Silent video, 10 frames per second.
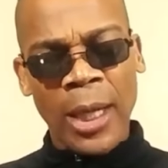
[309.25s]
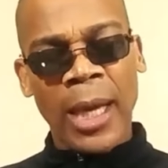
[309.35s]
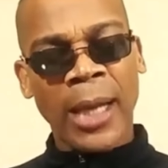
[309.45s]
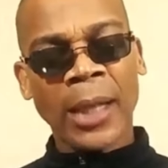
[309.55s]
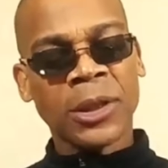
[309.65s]

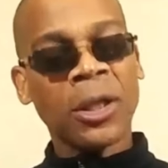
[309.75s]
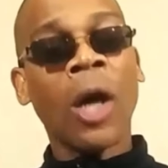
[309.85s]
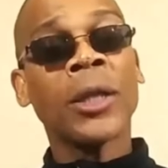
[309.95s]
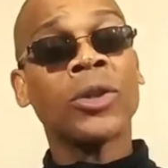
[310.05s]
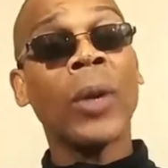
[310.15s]
And I
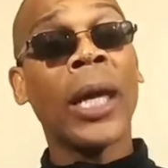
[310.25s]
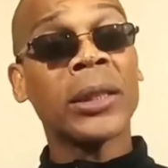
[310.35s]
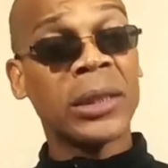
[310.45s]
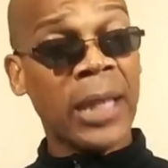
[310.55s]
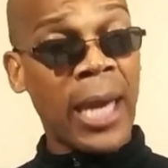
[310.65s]
started to
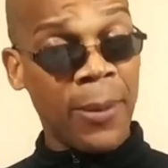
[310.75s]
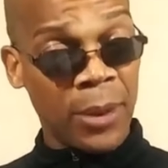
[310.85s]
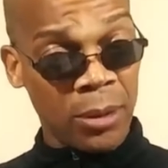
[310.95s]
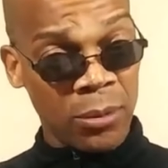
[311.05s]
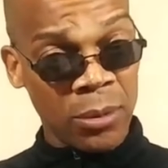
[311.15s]

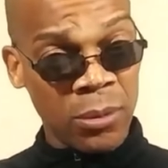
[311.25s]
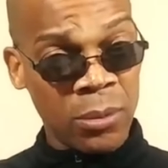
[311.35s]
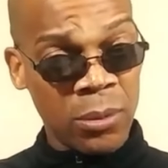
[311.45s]
examine